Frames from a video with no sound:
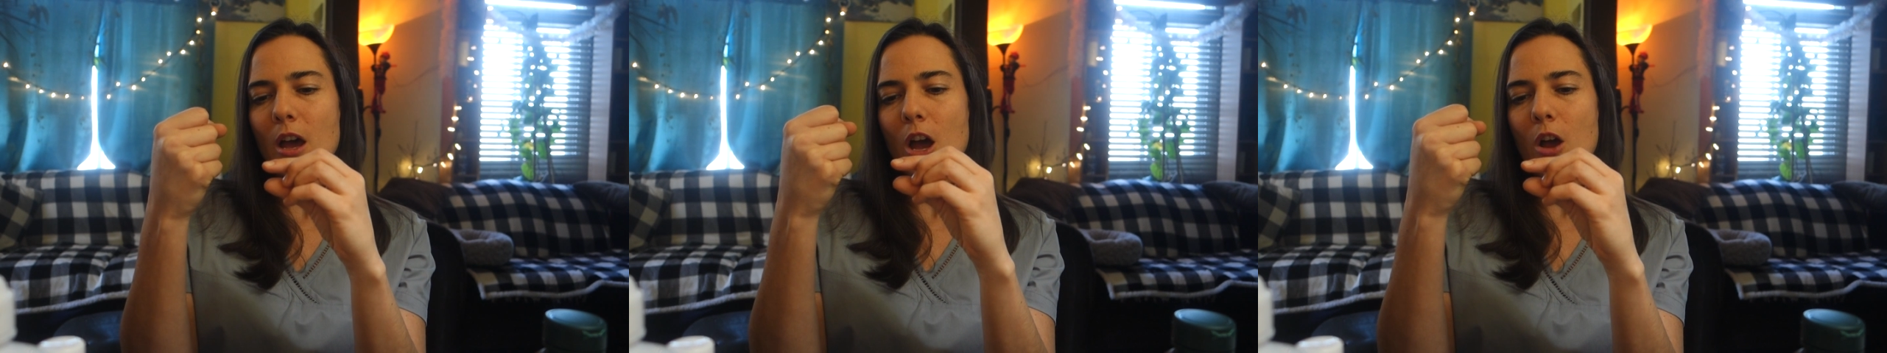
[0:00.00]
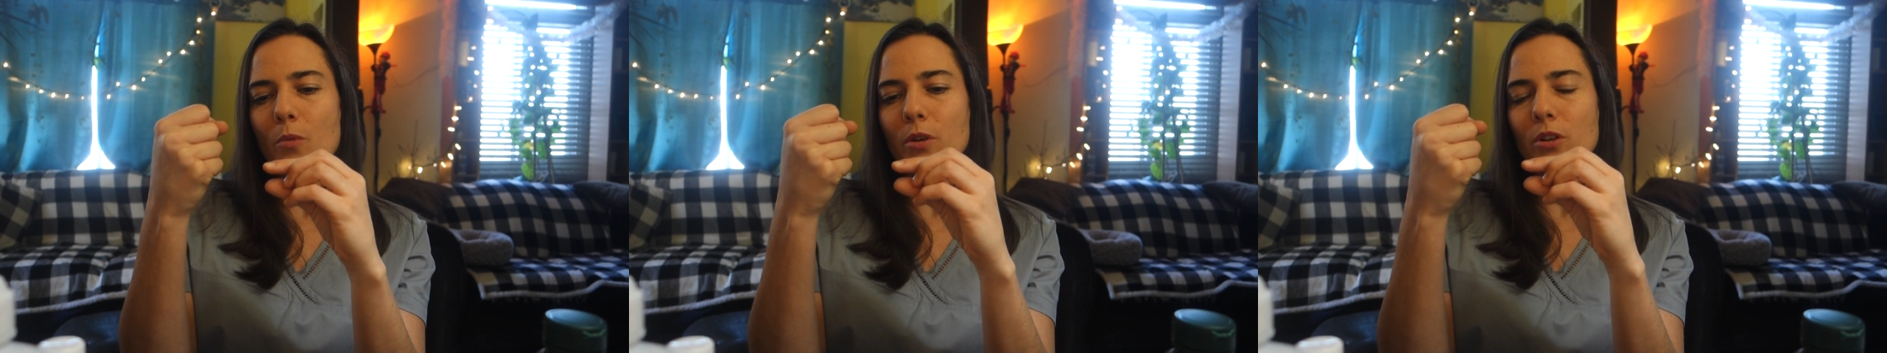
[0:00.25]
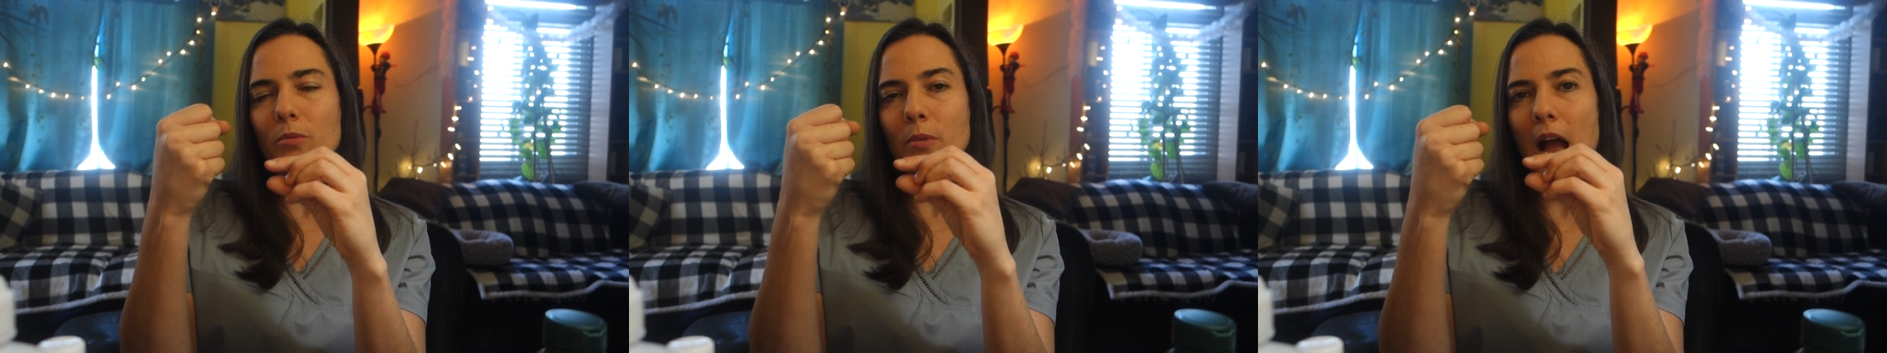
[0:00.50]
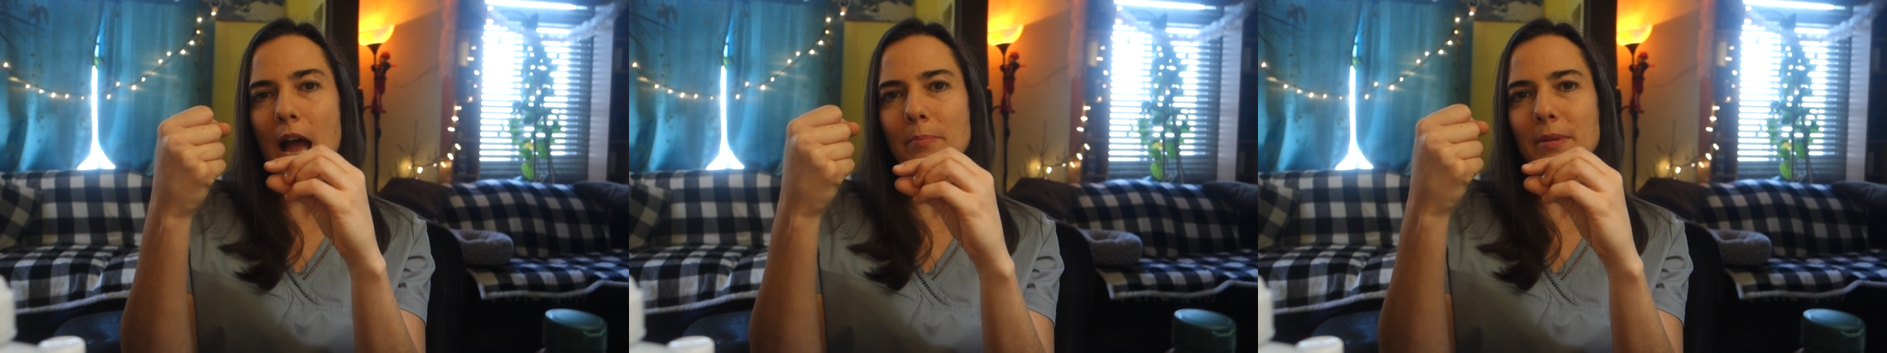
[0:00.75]
what will
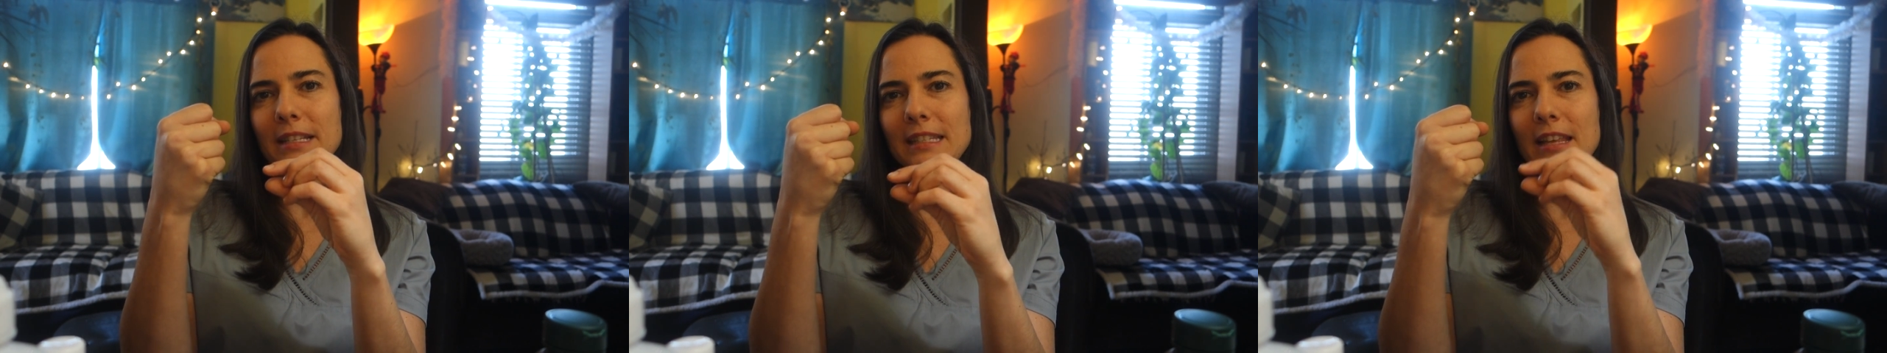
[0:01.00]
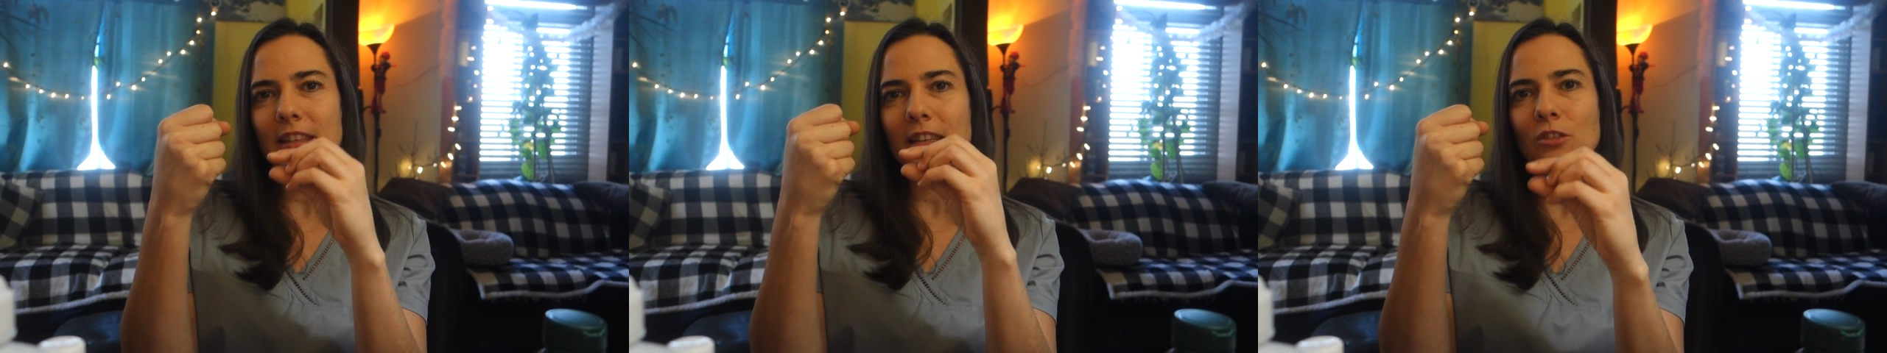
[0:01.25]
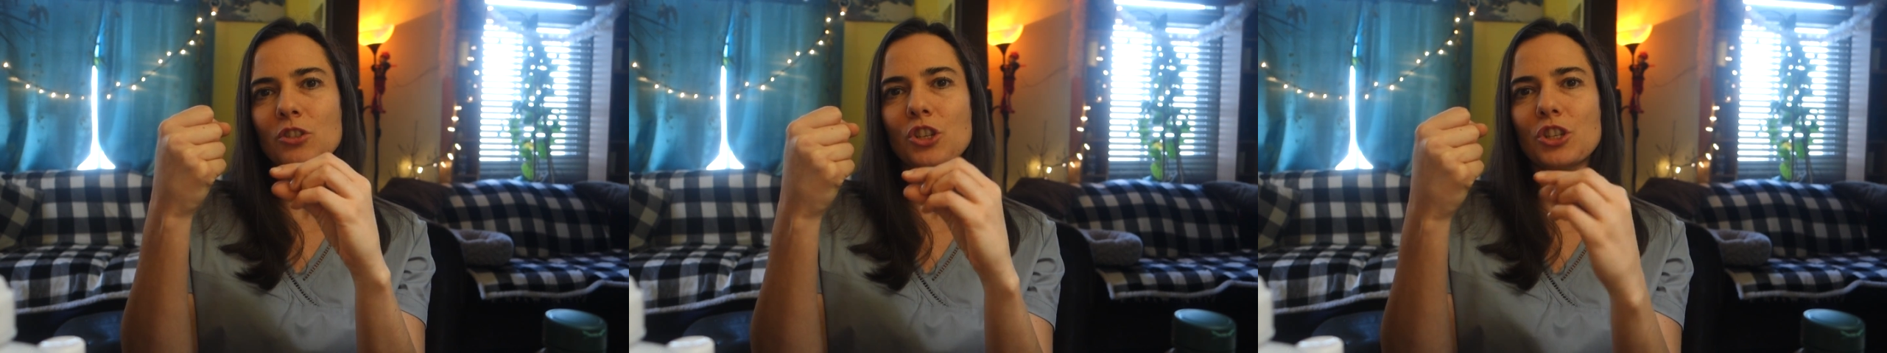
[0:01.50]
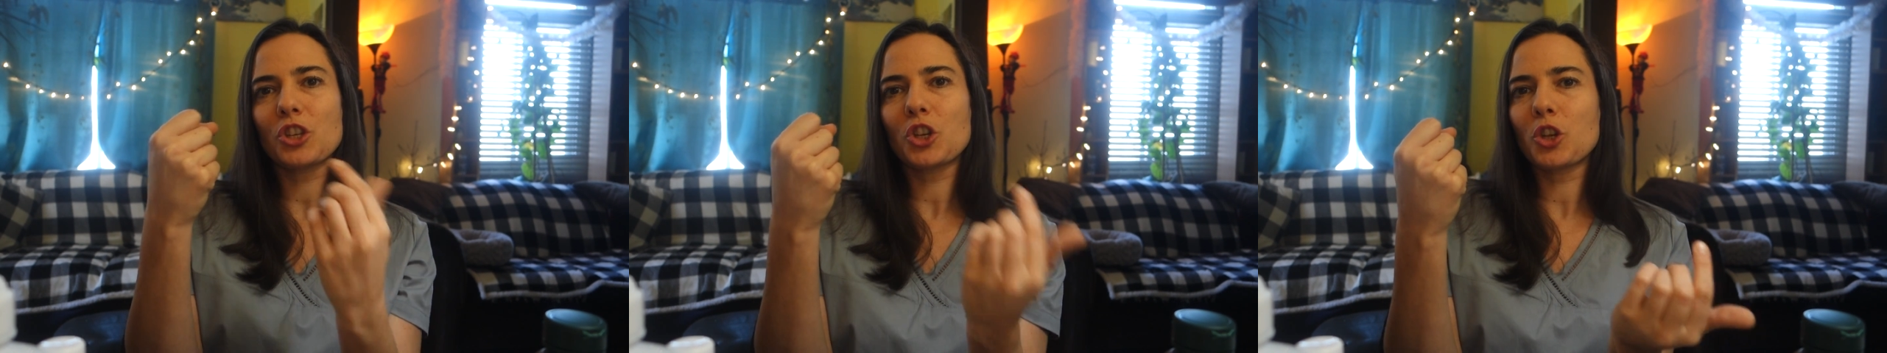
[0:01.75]
happen is that it'll
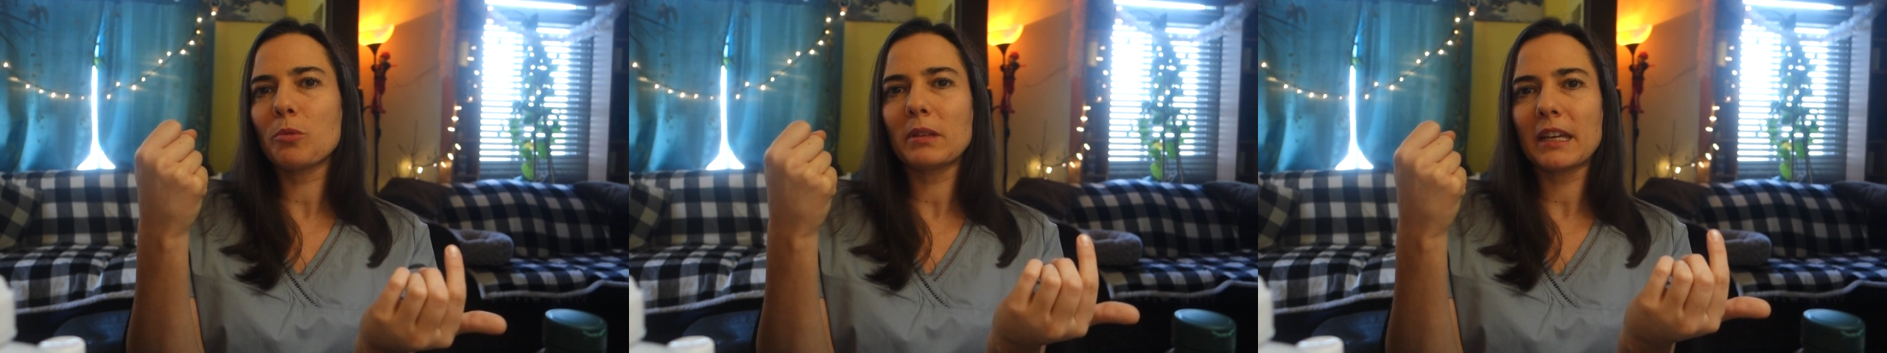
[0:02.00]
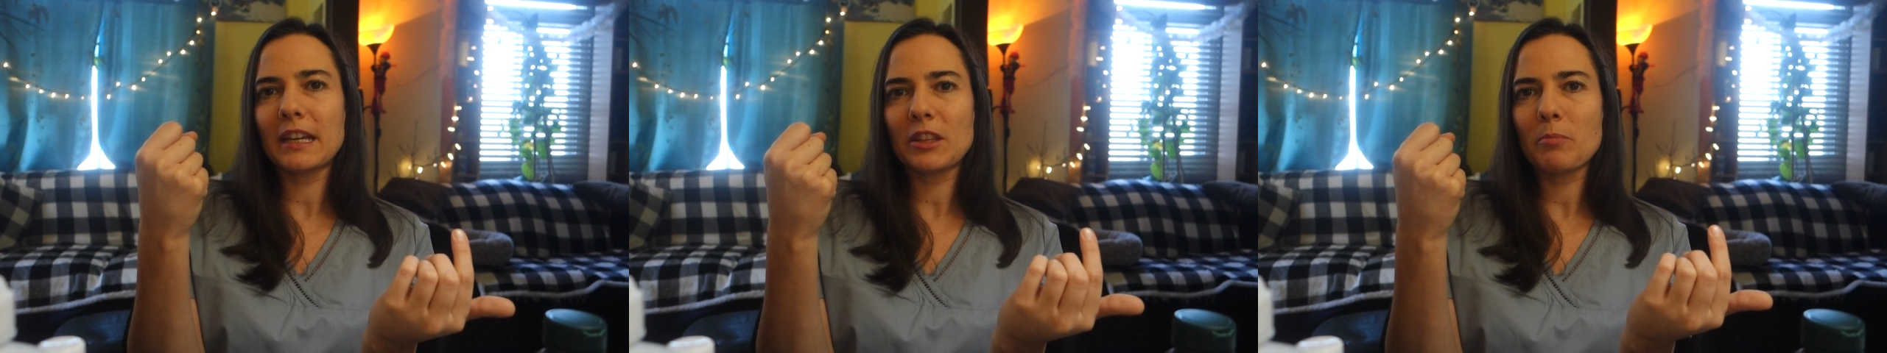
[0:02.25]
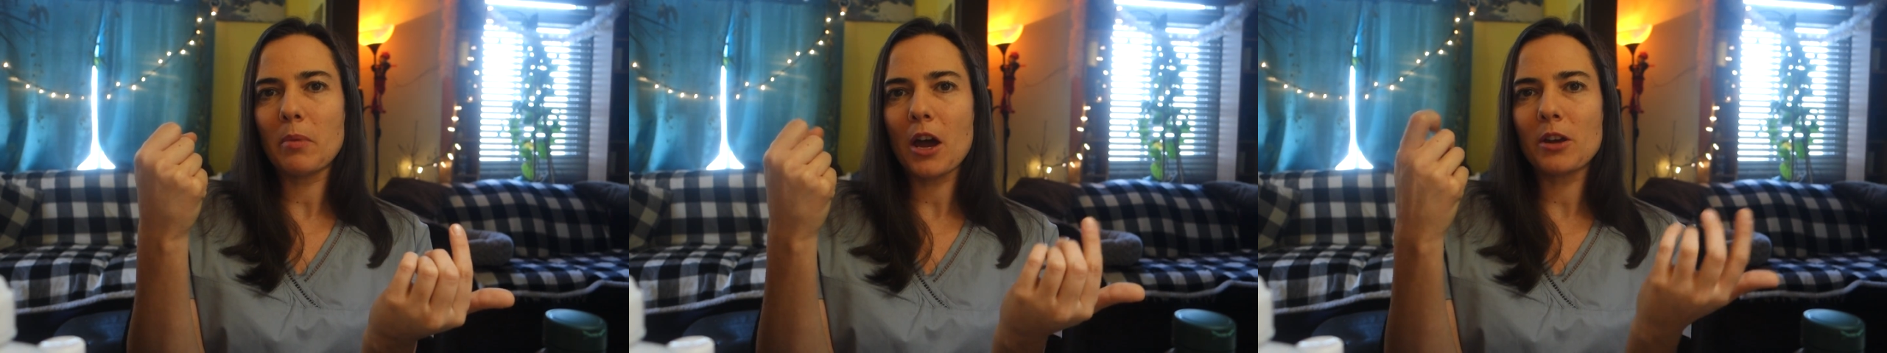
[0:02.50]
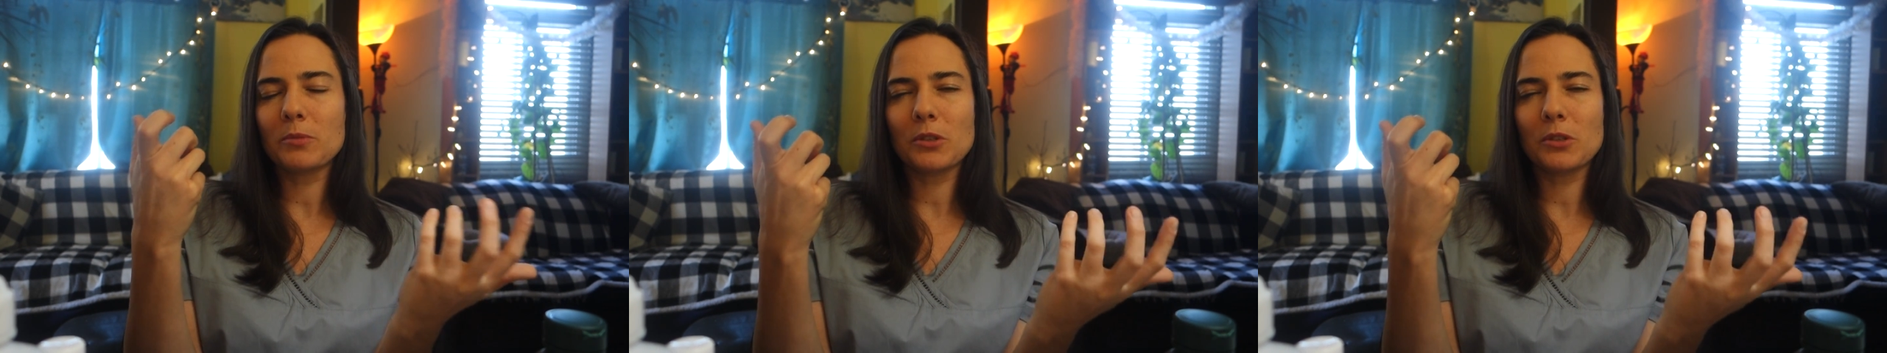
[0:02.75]
just accumulate at the bottom.